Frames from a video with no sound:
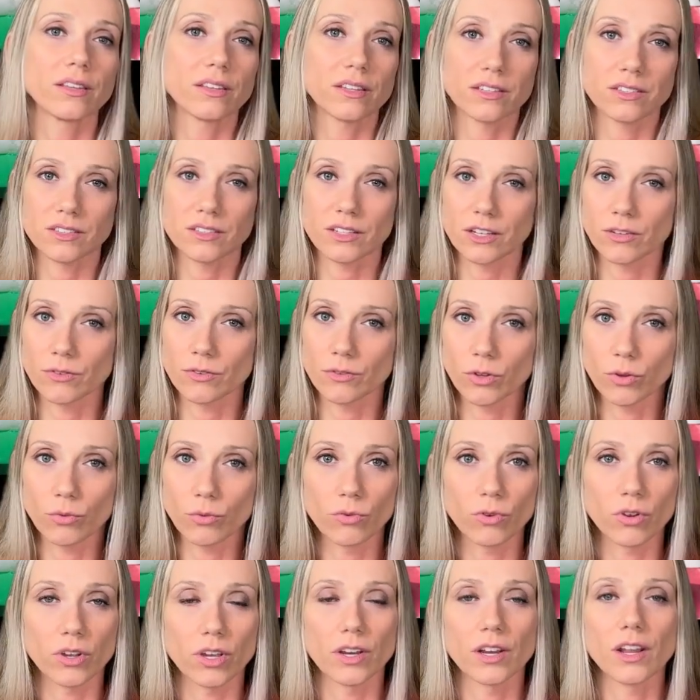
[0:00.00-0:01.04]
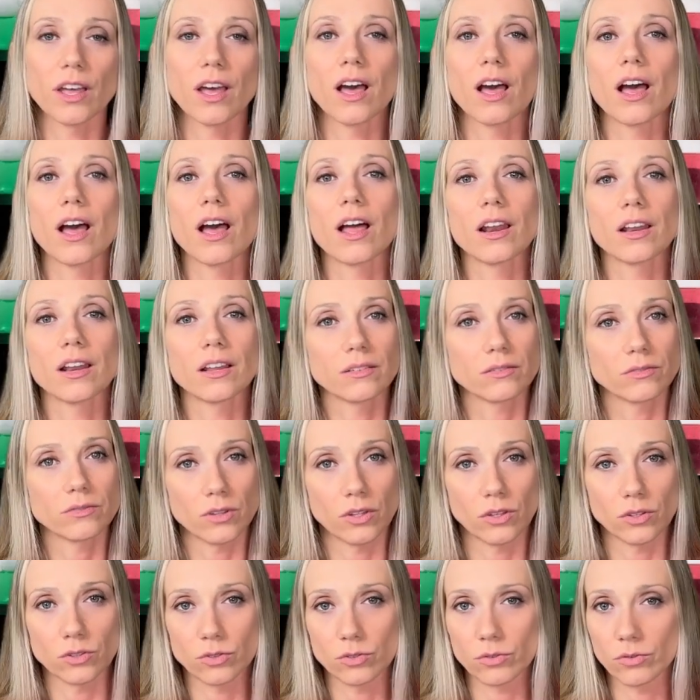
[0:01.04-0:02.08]
inside of the root canal
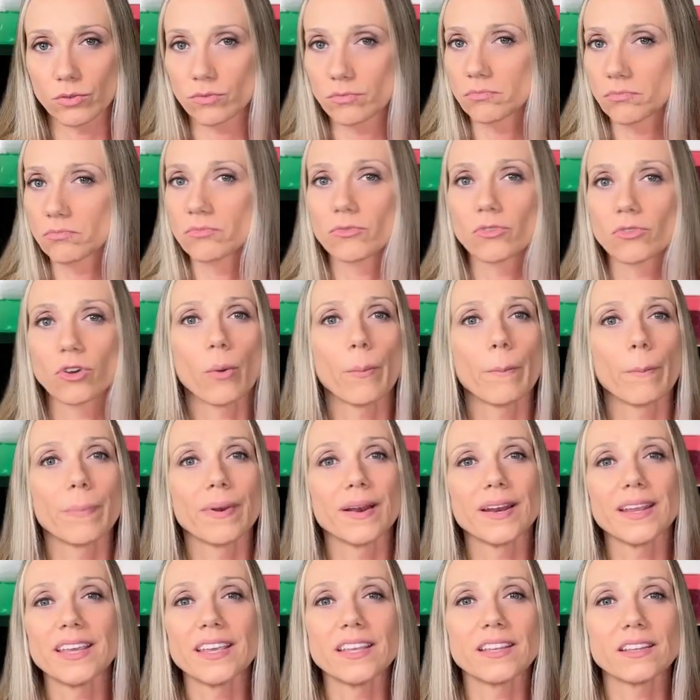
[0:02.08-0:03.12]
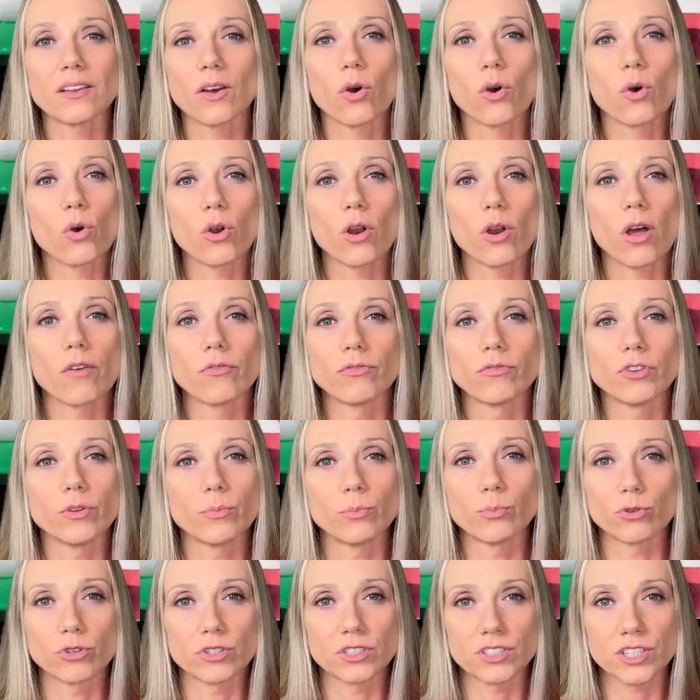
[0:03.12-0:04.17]
and to complete all of the
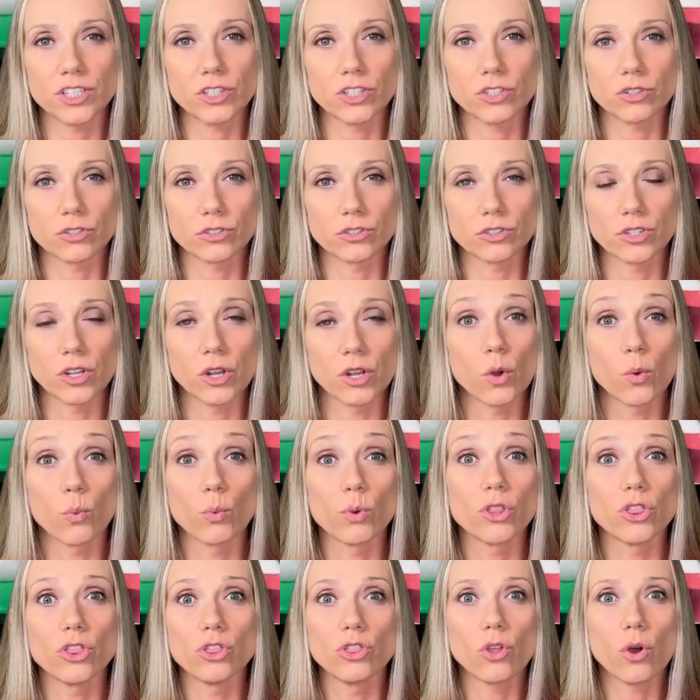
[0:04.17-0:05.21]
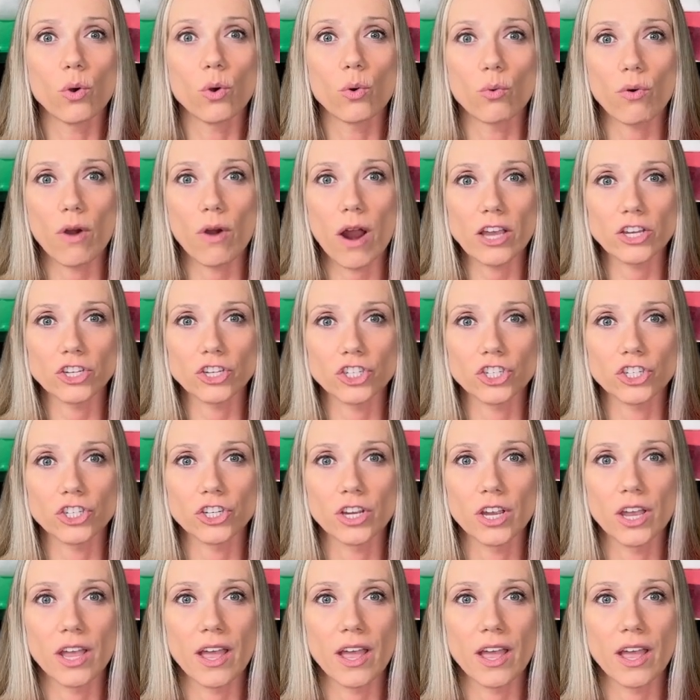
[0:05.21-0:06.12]
procedures with no rush.